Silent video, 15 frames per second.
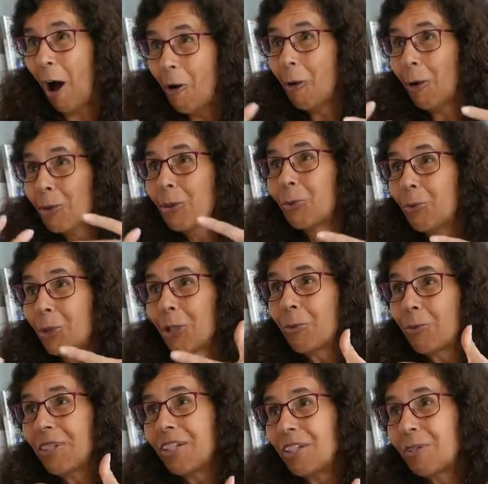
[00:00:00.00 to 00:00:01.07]
how to
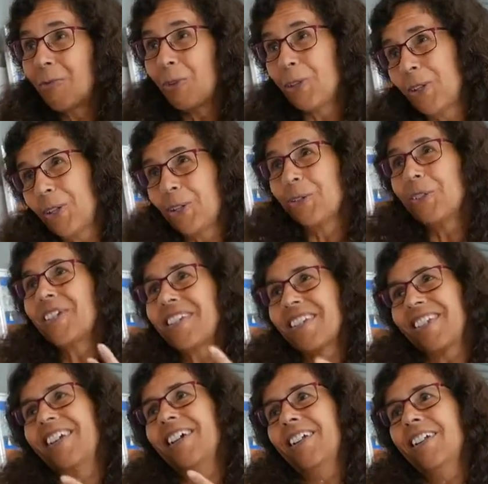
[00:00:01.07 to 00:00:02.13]
work with these
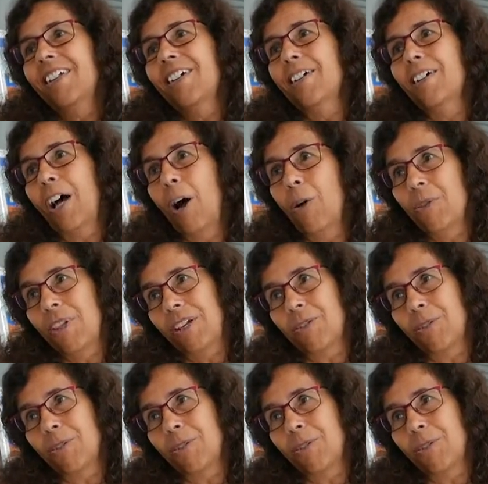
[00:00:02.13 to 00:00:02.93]
molecules and uh, how